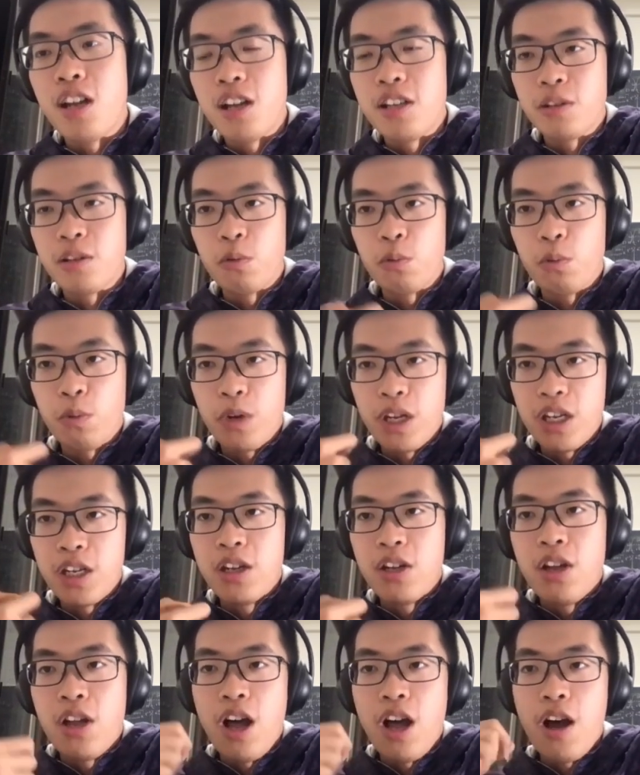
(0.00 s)
and we
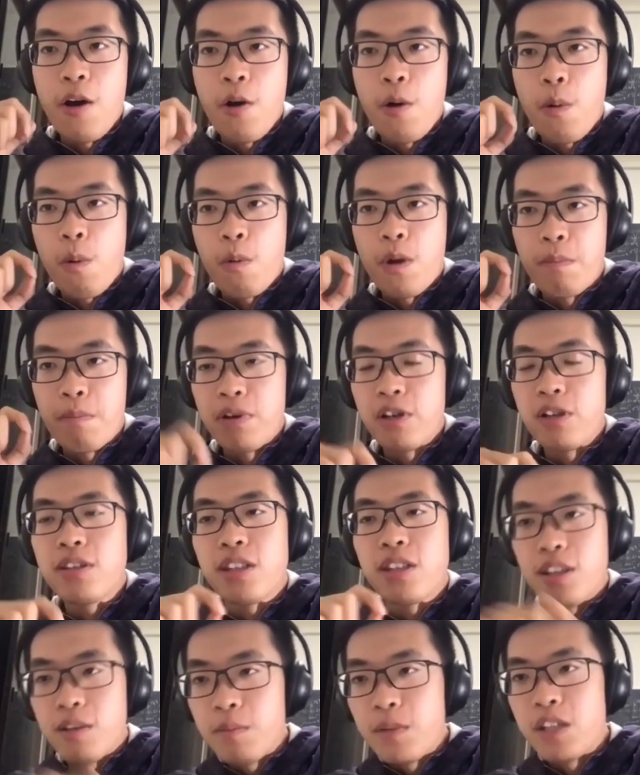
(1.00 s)
put
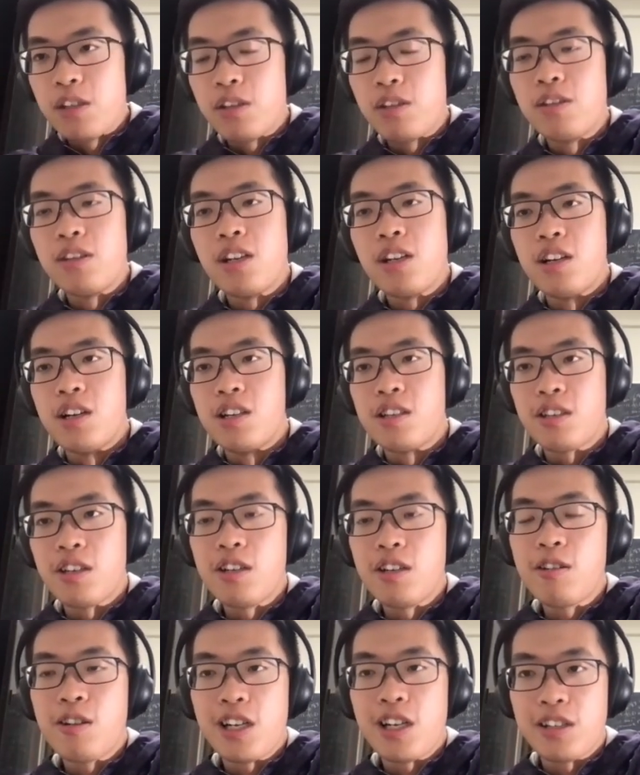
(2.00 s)
them into the
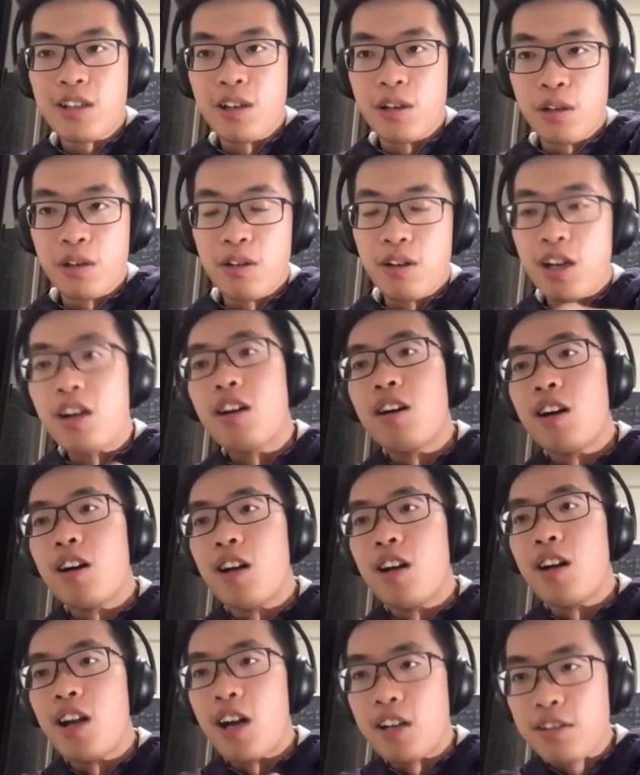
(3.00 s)
generalized QAOA
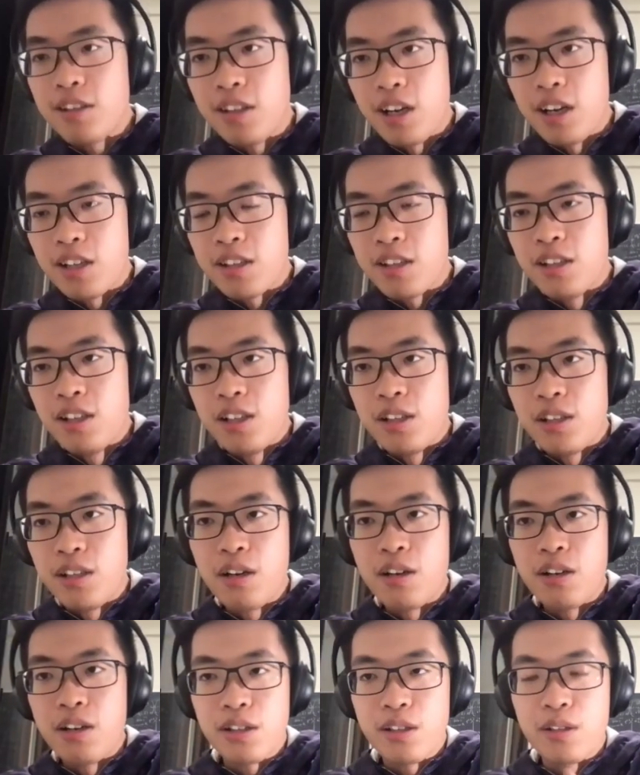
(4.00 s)
ansatz in
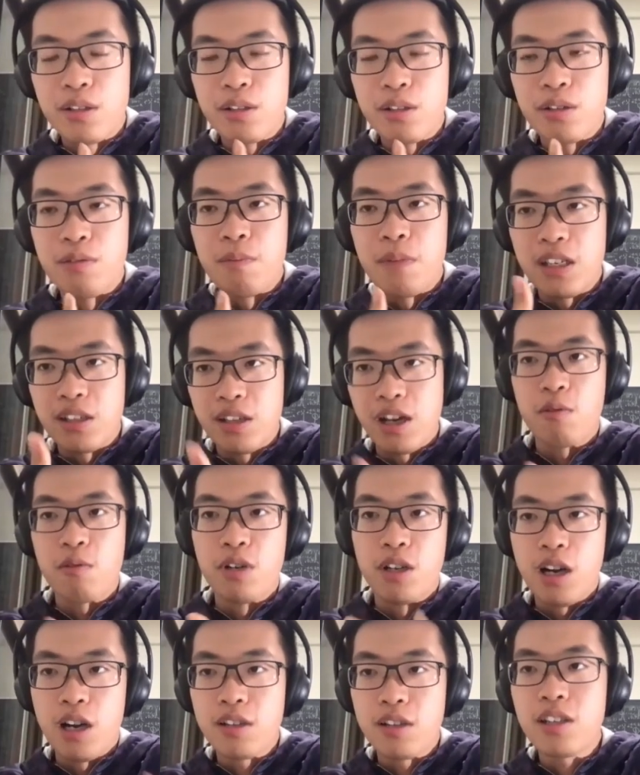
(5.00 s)
order to make our
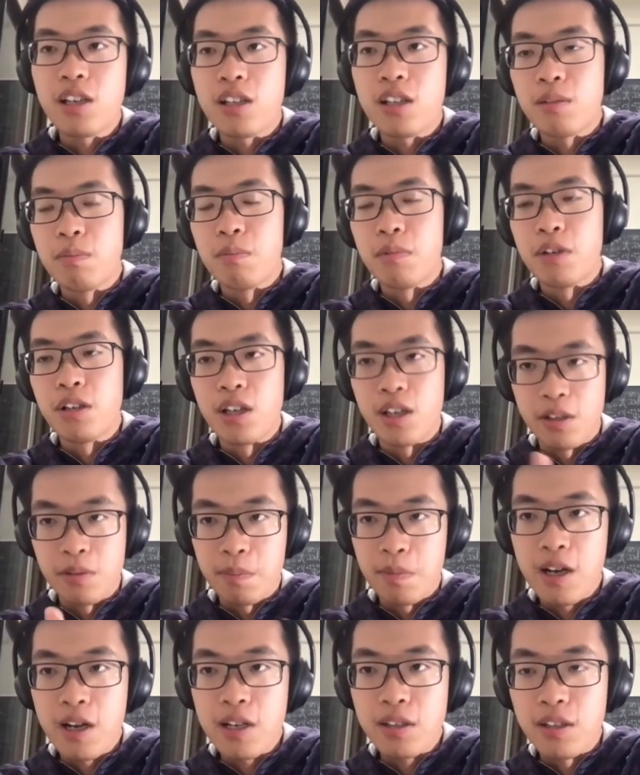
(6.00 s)
ansatz more
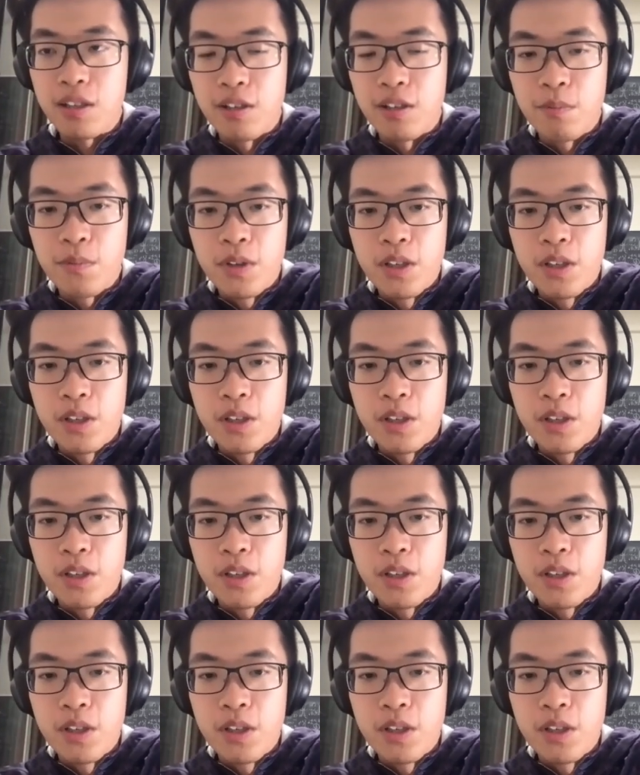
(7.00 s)
expressive.